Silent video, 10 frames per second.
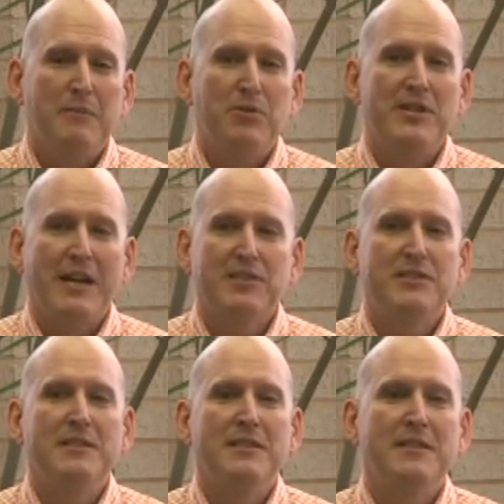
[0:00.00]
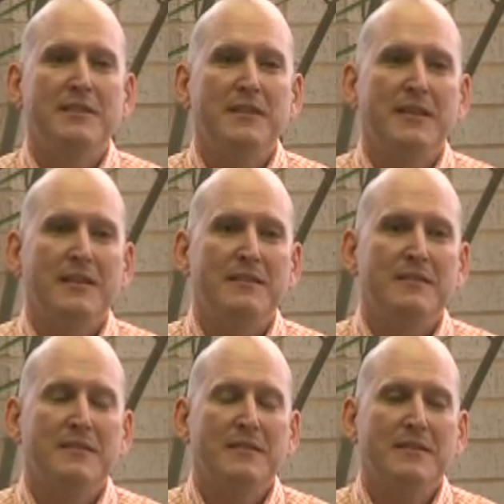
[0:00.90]
production and
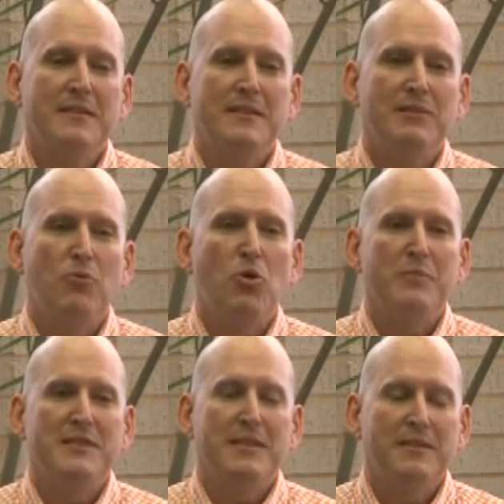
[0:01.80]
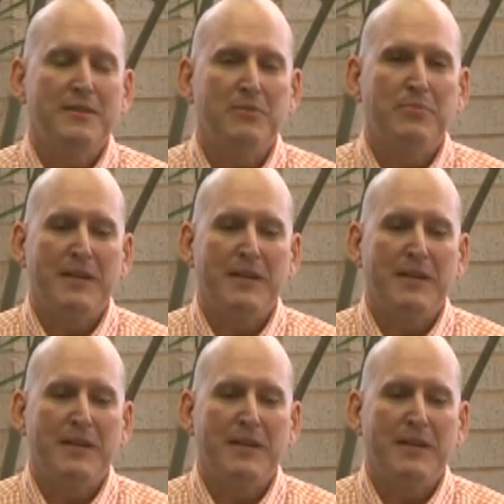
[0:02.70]
war material.